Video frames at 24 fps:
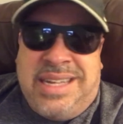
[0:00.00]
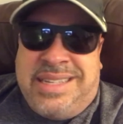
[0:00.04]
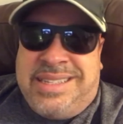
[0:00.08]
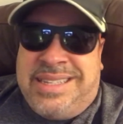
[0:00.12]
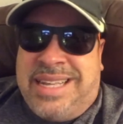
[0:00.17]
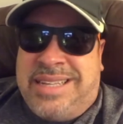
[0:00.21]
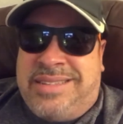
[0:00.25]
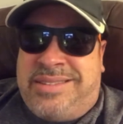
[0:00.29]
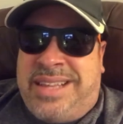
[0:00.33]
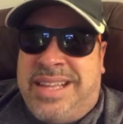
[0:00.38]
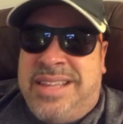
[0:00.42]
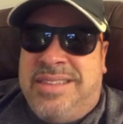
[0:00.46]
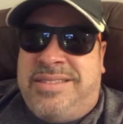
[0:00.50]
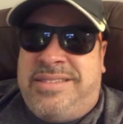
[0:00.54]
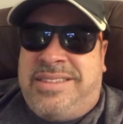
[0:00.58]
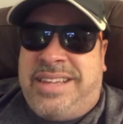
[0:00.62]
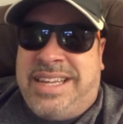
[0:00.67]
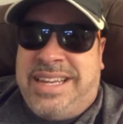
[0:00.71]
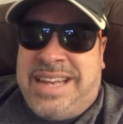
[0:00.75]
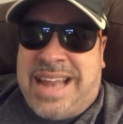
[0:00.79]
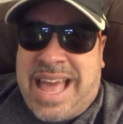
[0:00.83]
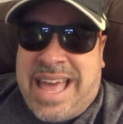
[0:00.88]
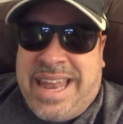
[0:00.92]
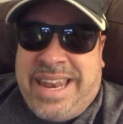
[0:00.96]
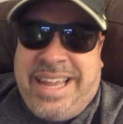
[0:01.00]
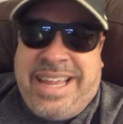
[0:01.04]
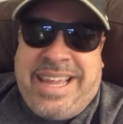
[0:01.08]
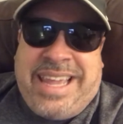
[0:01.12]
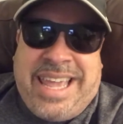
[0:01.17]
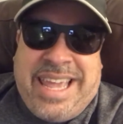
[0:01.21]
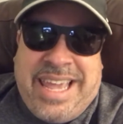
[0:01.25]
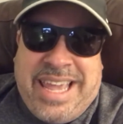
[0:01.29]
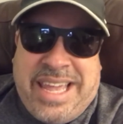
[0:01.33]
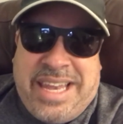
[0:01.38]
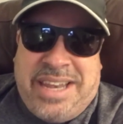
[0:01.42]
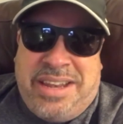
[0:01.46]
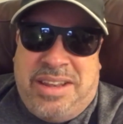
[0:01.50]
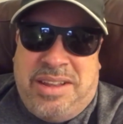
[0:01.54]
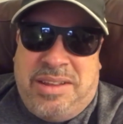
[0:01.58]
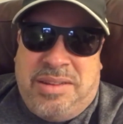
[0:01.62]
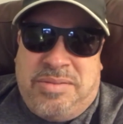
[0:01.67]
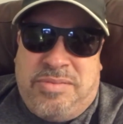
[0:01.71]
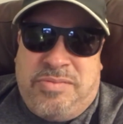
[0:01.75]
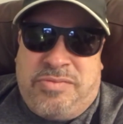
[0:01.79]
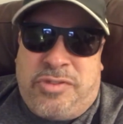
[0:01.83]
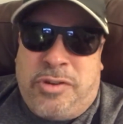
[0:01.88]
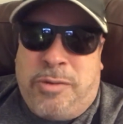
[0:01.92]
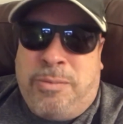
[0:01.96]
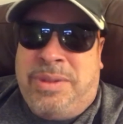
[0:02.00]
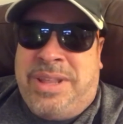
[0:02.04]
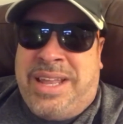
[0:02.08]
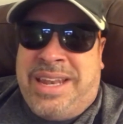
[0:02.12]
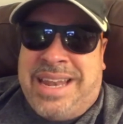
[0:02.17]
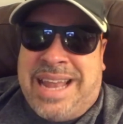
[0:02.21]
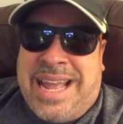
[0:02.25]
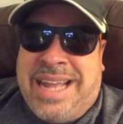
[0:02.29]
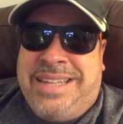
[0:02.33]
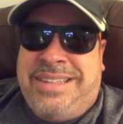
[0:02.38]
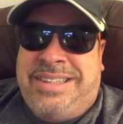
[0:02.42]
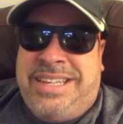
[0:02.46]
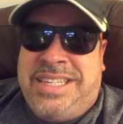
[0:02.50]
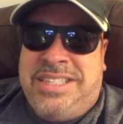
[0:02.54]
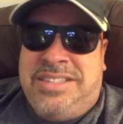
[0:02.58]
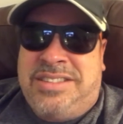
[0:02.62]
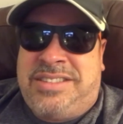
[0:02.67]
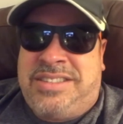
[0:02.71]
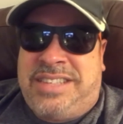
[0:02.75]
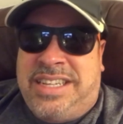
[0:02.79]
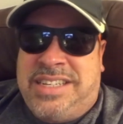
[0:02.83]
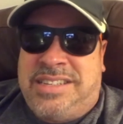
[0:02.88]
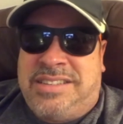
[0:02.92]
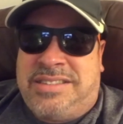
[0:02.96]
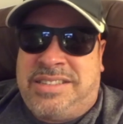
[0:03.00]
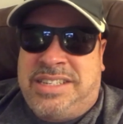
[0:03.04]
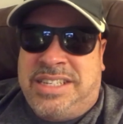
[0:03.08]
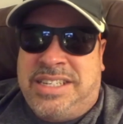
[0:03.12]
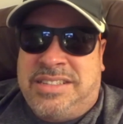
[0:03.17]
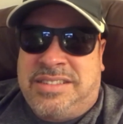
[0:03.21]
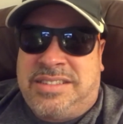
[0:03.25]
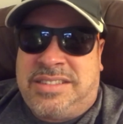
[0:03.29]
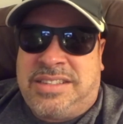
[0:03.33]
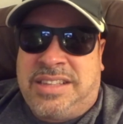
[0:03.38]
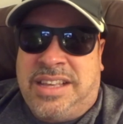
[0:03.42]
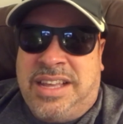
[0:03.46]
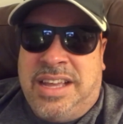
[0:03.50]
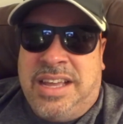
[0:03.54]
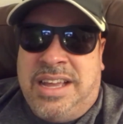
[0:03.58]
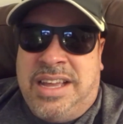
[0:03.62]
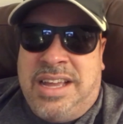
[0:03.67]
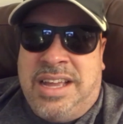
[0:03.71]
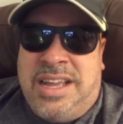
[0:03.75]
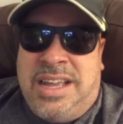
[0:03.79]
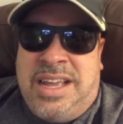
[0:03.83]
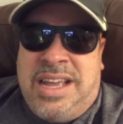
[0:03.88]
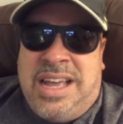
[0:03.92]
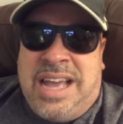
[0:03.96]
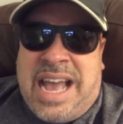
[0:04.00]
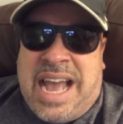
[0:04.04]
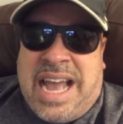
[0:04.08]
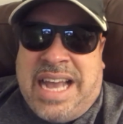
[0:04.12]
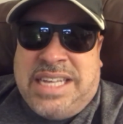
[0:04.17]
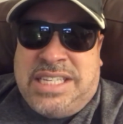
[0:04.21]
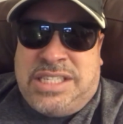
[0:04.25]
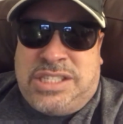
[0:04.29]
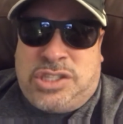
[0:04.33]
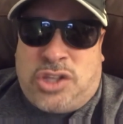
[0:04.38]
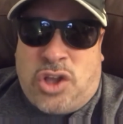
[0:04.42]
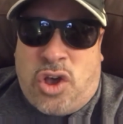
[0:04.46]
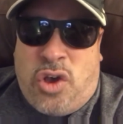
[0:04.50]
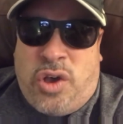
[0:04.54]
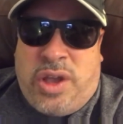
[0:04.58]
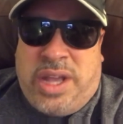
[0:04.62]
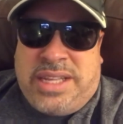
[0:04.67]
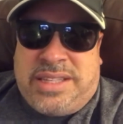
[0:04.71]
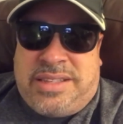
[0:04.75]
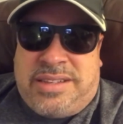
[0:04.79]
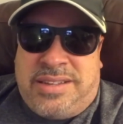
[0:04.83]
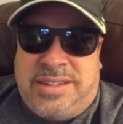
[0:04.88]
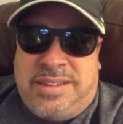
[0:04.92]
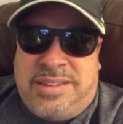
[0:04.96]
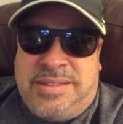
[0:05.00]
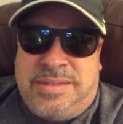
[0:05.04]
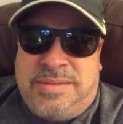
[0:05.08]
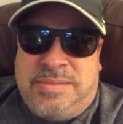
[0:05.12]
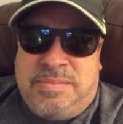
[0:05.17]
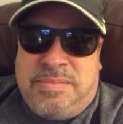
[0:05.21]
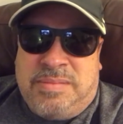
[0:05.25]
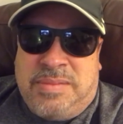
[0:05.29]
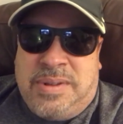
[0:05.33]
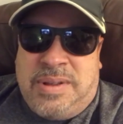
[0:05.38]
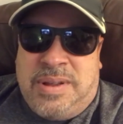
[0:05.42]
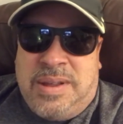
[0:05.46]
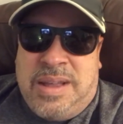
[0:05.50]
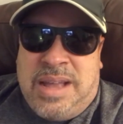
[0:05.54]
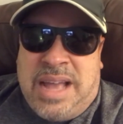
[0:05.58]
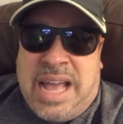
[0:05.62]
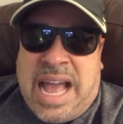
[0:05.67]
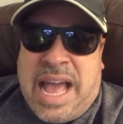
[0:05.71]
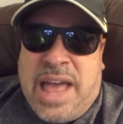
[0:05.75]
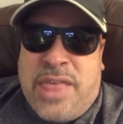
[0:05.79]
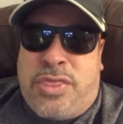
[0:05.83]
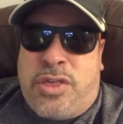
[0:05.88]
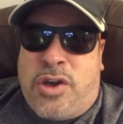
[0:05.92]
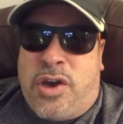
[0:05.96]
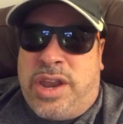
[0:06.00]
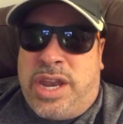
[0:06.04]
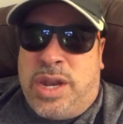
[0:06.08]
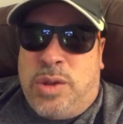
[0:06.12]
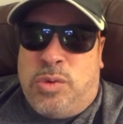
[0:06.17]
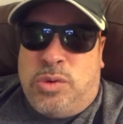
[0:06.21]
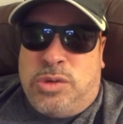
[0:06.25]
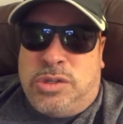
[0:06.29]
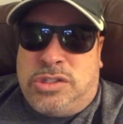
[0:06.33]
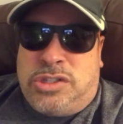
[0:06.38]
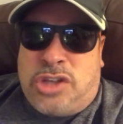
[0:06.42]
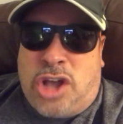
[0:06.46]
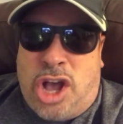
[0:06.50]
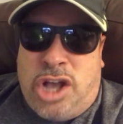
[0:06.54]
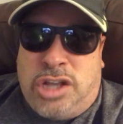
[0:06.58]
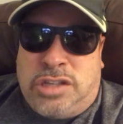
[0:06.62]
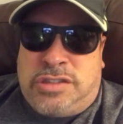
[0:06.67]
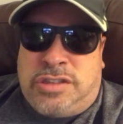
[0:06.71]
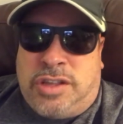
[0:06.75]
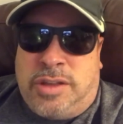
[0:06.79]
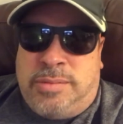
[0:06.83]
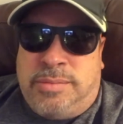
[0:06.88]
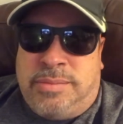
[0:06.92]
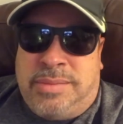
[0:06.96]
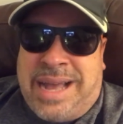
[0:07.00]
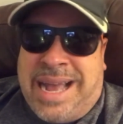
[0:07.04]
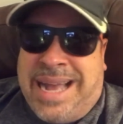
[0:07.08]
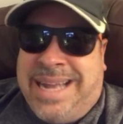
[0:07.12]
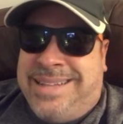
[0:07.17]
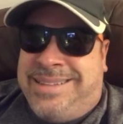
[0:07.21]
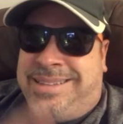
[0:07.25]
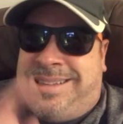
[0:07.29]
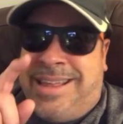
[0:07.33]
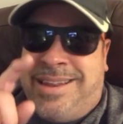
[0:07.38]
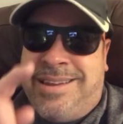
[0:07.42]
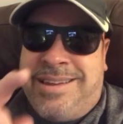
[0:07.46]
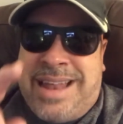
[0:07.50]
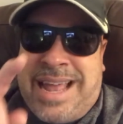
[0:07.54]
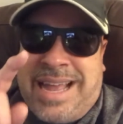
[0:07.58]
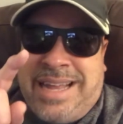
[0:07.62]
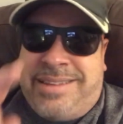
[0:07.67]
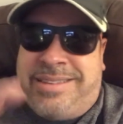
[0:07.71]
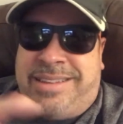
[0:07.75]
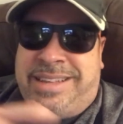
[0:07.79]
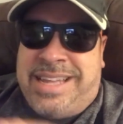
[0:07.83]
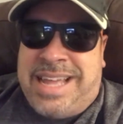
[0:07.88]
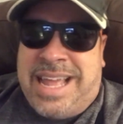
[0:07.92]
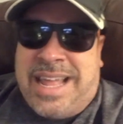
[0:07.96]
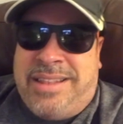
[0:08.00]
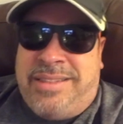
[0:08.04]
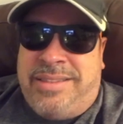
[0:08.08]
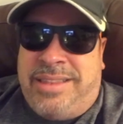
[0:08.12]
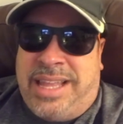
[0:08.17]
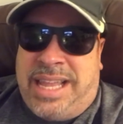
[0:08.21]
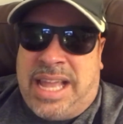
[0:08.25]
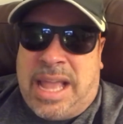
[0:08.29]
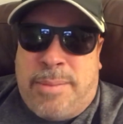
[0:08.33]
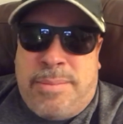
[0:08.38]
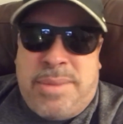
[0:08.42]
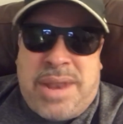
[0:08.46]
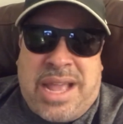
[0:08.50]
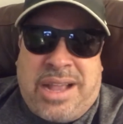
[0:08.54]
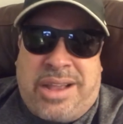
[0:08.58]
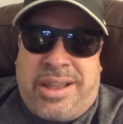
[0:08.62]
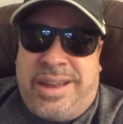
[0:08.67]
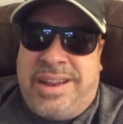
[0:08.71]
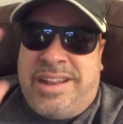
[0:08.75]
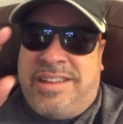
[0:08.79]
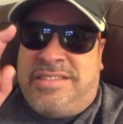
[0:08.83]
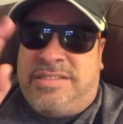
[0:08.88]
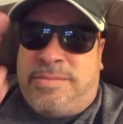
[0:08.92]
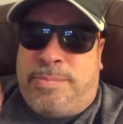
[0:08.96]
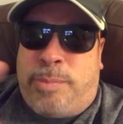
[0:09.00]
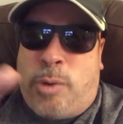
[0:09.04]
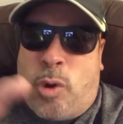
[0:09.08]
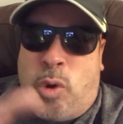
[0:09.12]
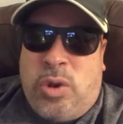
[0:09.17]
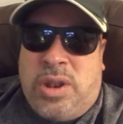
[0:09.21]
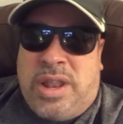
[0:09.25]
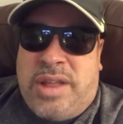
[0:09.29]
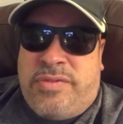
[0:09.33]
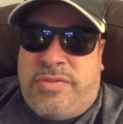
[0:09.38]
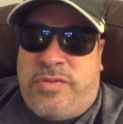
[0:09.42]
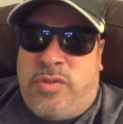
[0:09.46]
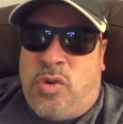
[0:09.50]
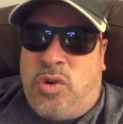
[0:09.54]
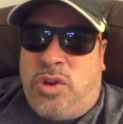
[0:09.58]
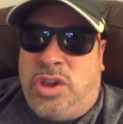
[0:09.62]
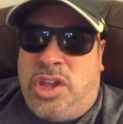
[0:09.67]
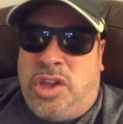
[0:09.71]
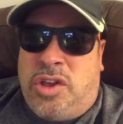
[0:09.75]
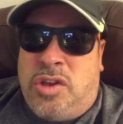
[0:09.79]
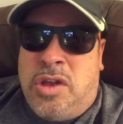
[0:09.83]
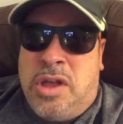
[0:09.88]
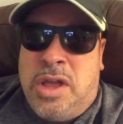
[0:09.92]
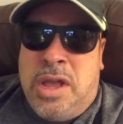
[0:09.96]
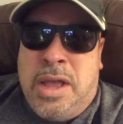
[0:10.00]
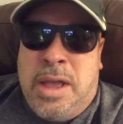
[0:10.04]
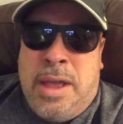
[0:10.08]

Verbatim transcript: The Cincinnati Kid from the 1960s. I saw it. I thought it was awesome. I didn't like the ending. I'm not going to spoil it for you,